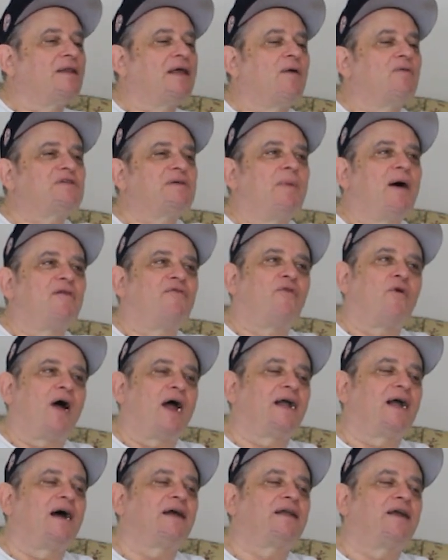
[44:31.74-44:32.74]
Yeah, that was
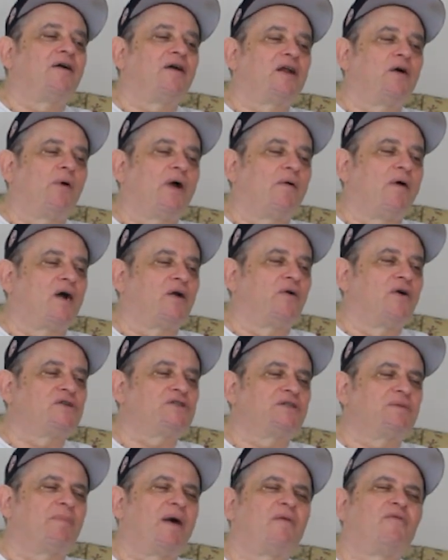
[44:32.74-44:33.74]
about four. I got carried away
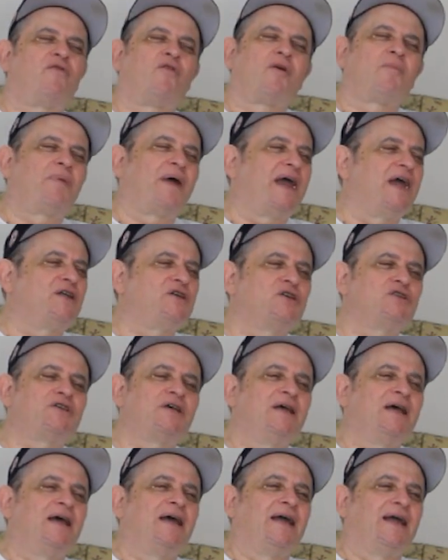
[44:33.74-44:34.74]
around Christmas, about 4
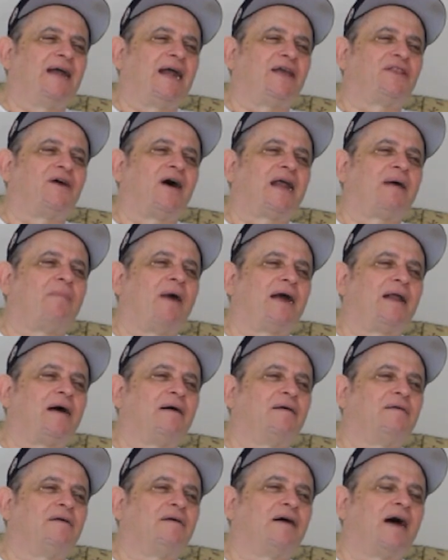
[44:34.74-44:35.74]
pages, and I thought I
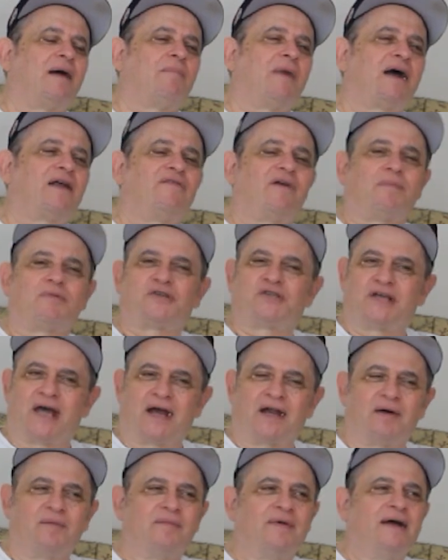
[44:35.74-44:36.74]
might have
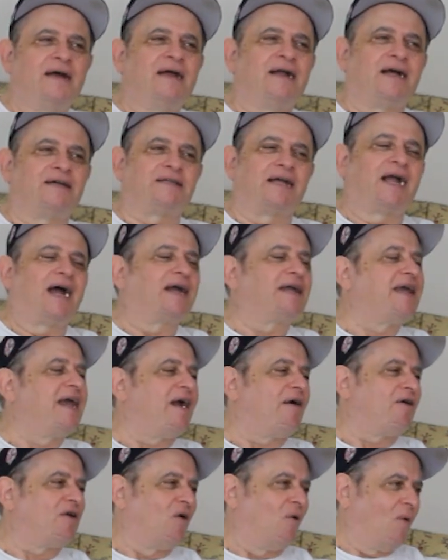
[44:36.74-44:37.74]
upset him because I
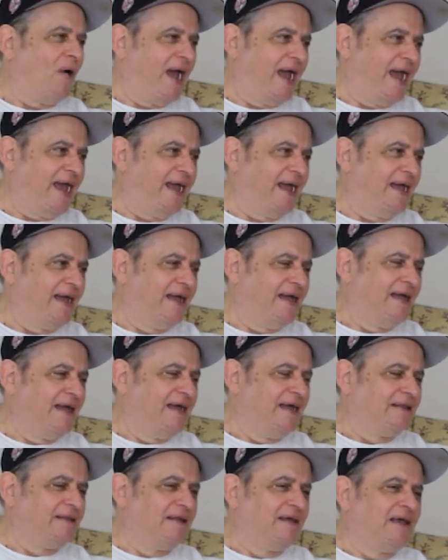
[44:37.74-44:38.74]
got carried away.
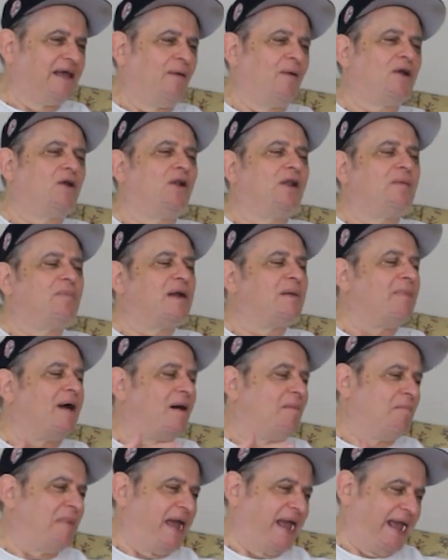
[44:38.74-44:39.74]
He wanted to know a little
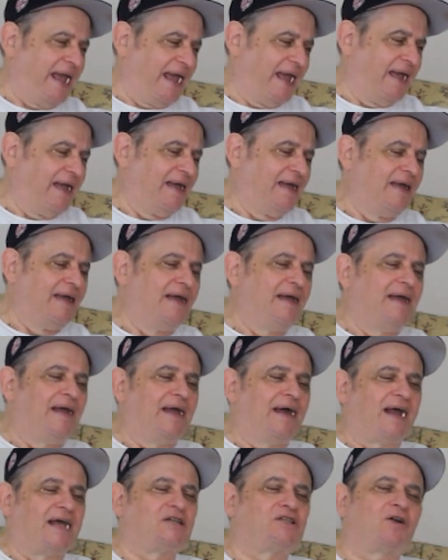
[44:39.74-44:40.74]
bit about me,
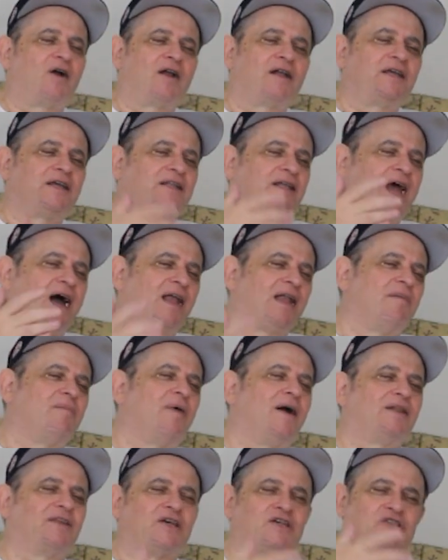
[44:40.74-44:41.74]
and I started
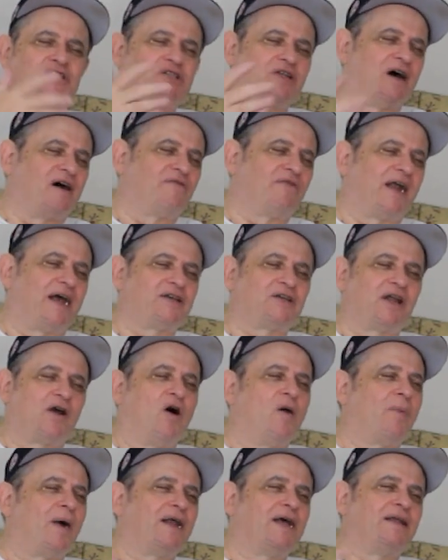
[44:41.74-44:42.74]
telling him about this stuff. And I
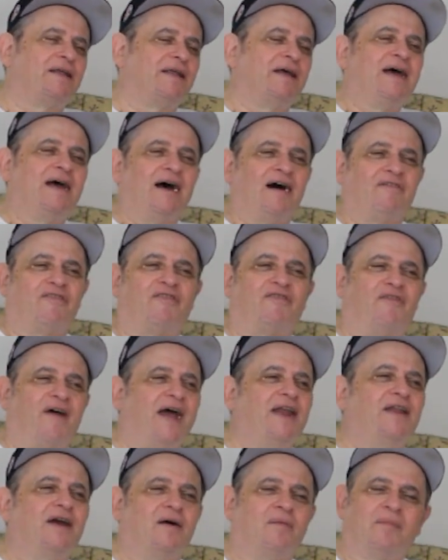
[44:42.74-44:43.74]
said, I hope I didn't
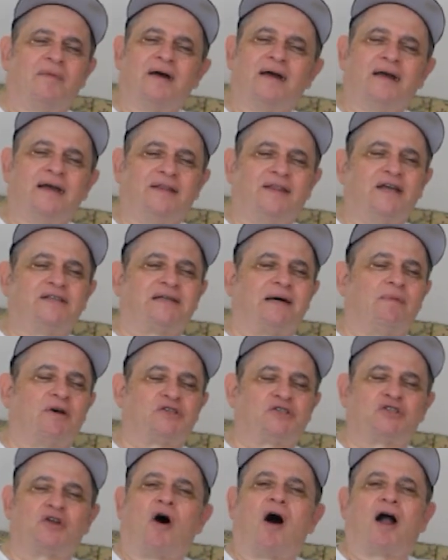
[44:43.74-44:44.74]
offend him. He thinks
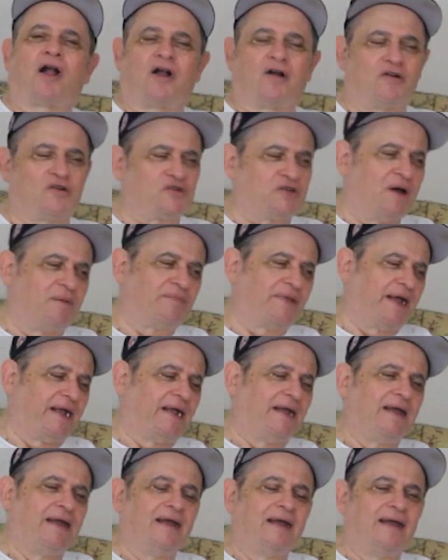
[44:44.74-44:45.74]
I'm a stalker or
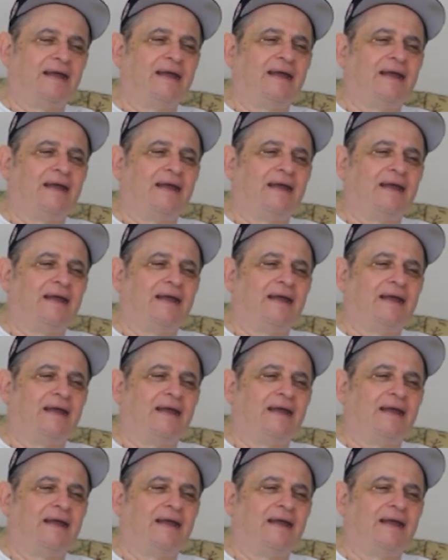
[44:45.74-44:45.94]
something.